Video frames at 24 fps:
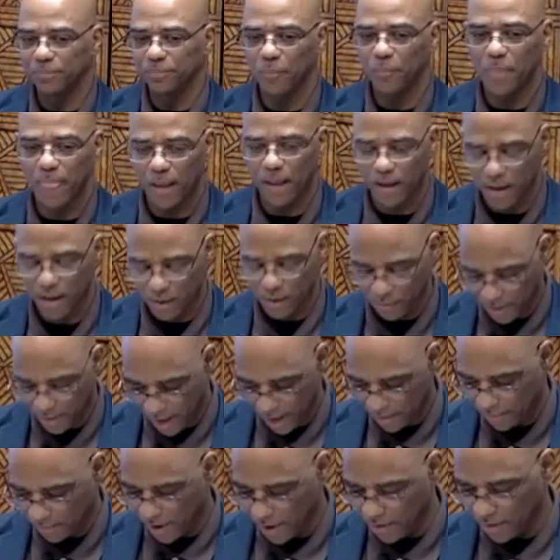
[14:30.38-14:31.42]
Okay,
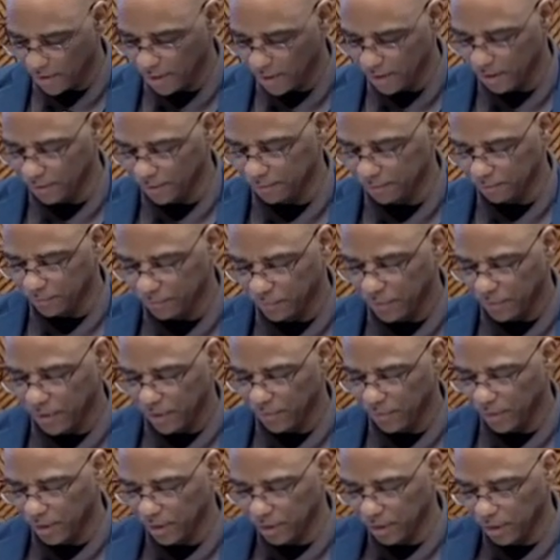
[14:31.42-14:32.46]
very good, very
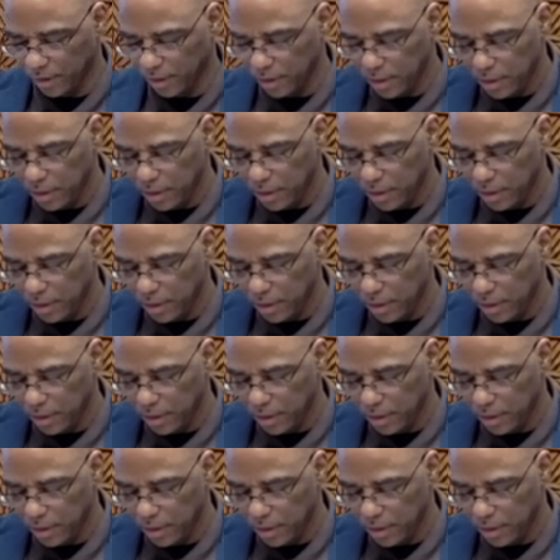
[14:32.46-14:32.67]
good.